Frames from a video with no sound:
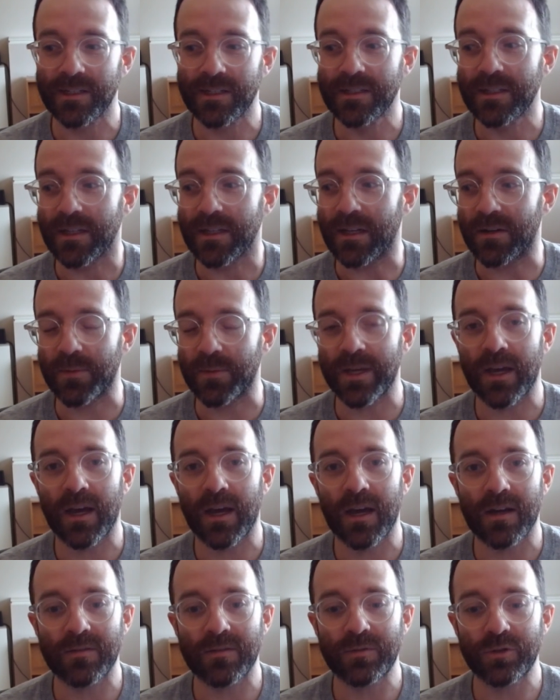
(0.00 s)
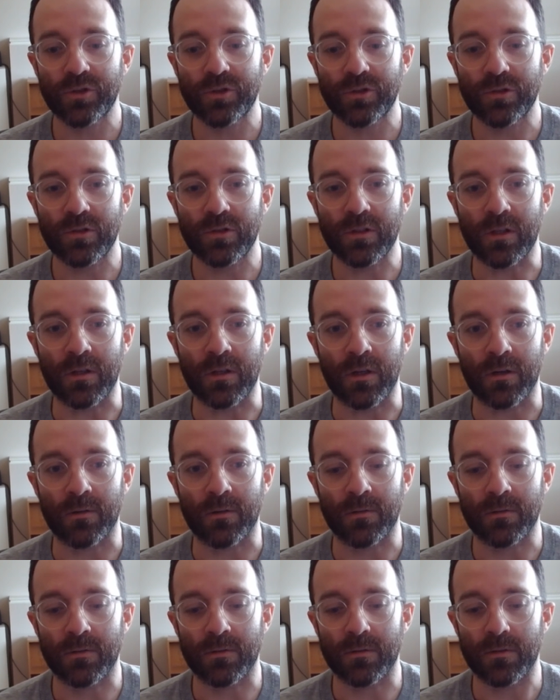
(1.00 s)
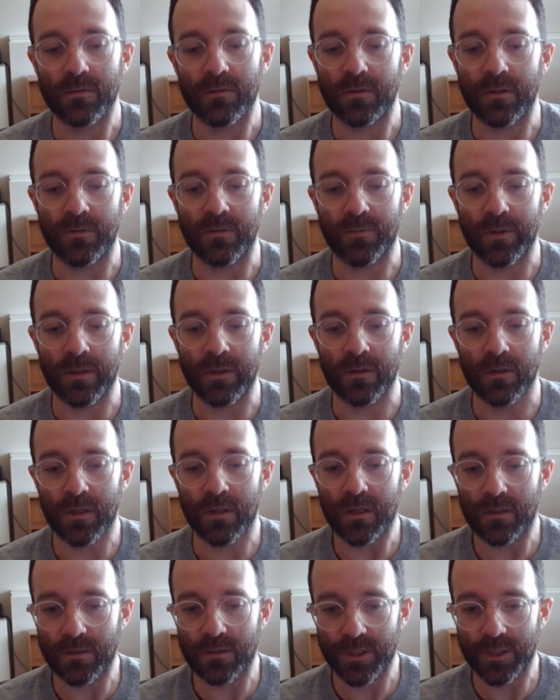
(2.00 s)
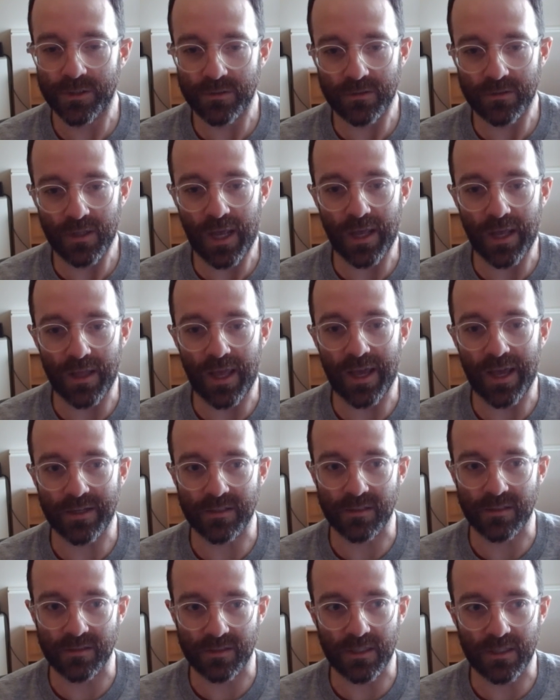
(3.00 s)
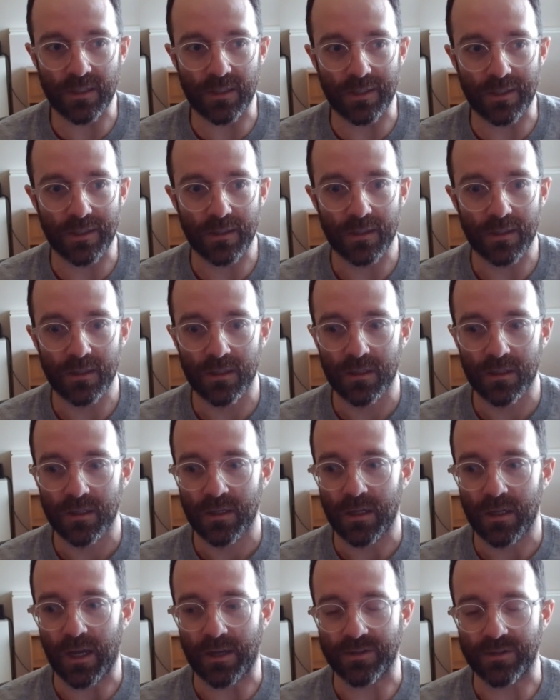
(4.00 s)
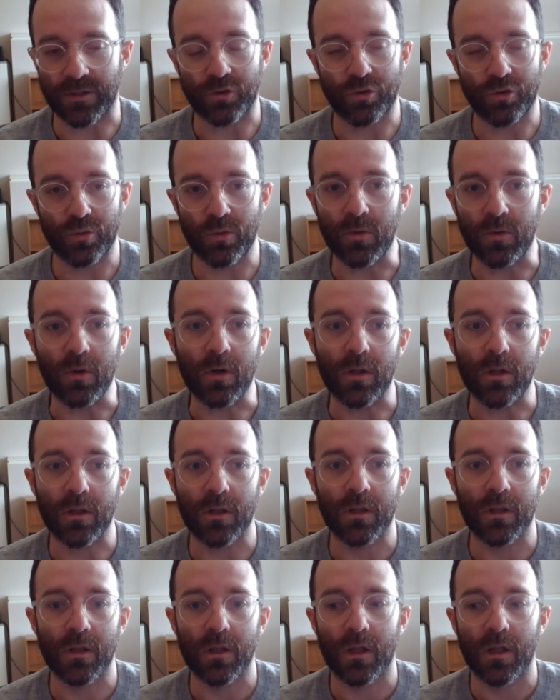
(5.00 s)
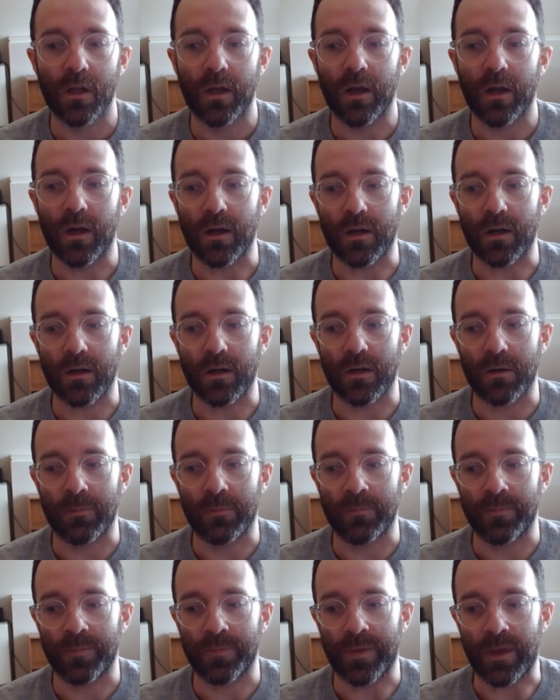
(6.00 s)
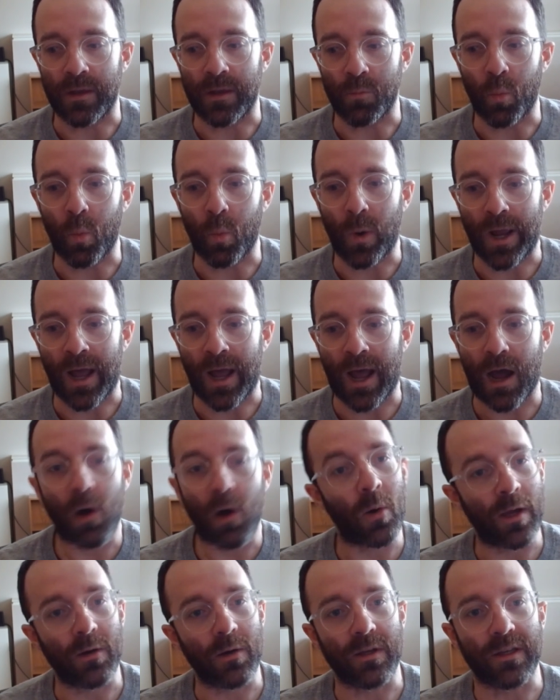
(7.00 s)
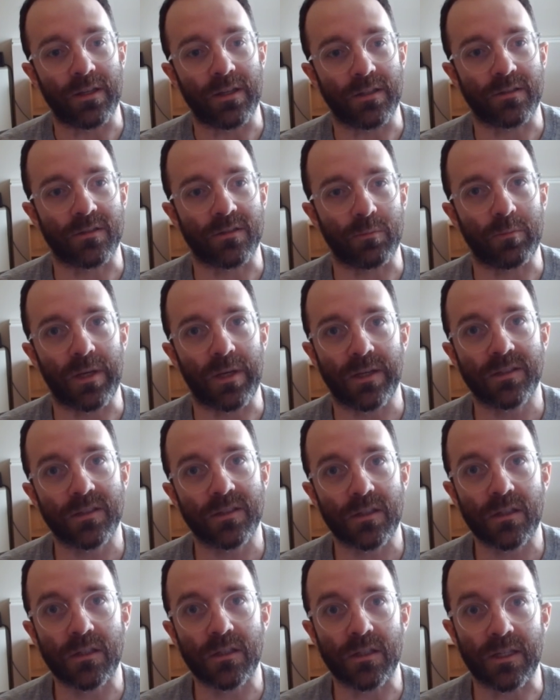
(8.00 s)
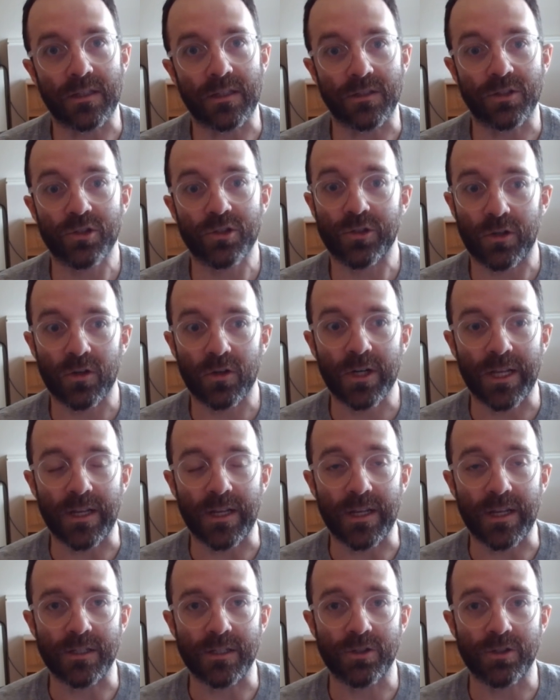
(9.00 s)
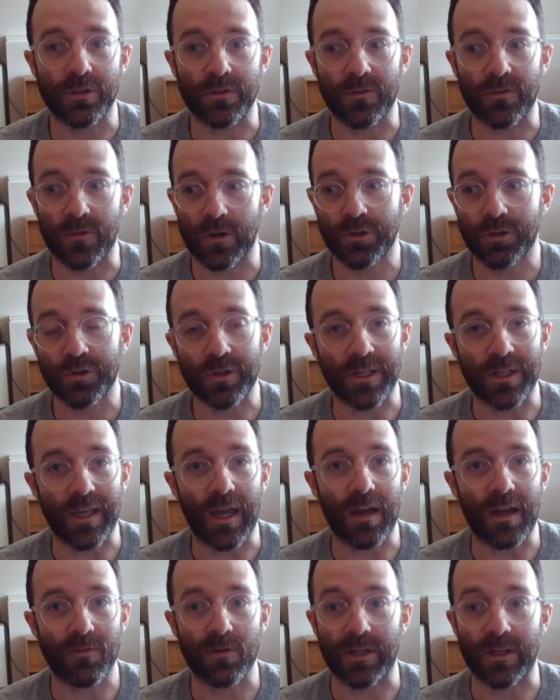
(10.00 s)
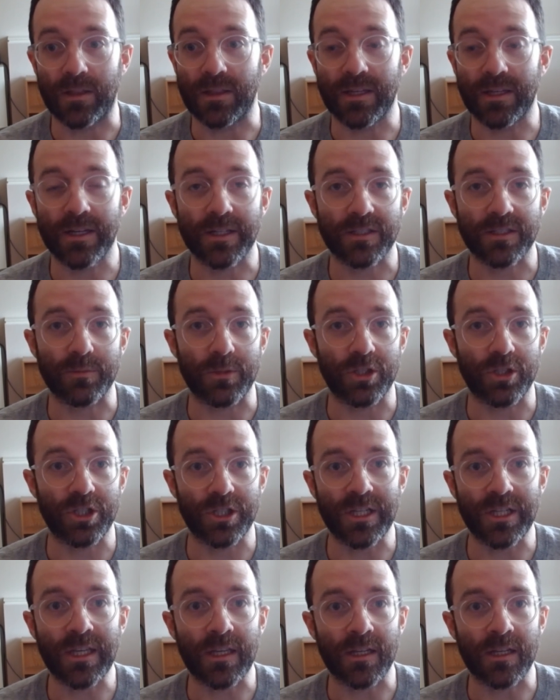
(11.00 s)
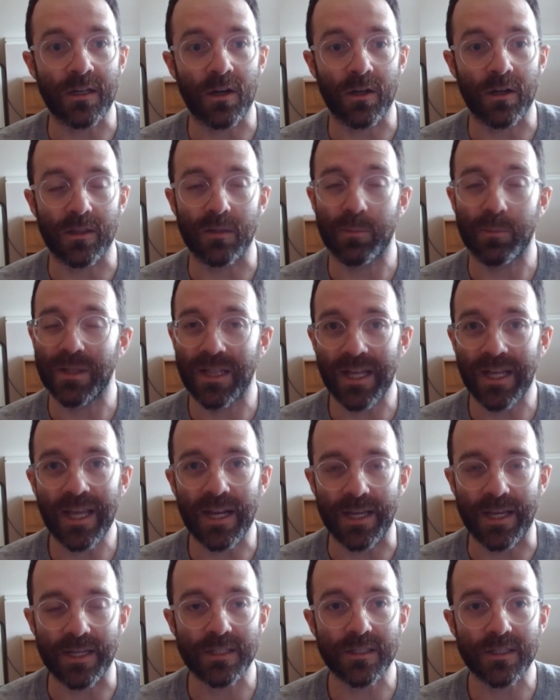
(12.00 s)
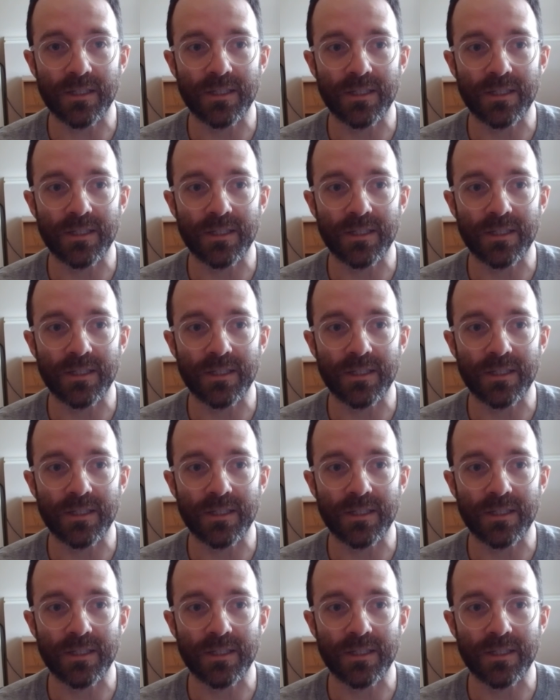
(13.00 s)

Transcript: And we have, if we look at just XZ as a tool, and how it's basically inserted into virtually every Linux machine on the planet,